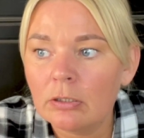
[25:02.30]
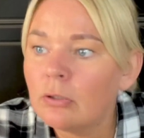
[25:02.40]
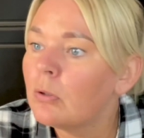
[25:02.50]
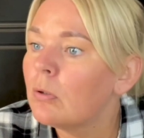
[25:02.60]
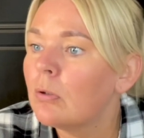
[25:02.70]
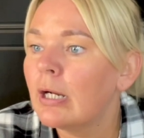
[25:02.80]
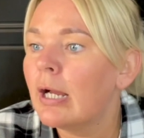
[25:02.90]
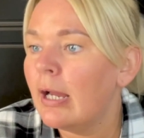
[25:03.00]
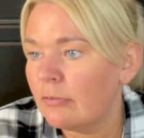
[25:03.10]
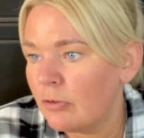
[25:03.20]
No,
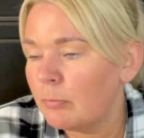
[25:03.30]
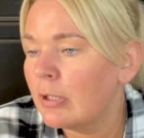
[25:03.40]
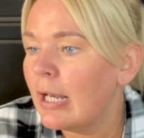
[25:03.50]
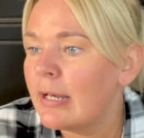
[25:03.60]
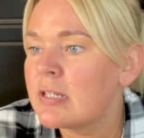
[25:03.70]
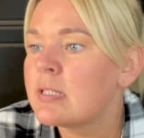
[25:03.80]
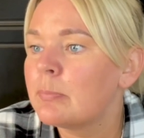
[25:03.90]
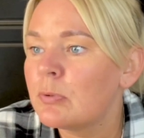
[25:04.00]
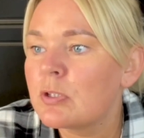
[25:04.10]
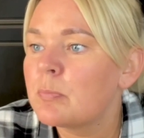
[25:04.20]
someone lent us the
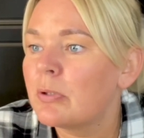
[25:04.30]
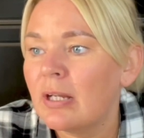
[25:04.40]
books, but I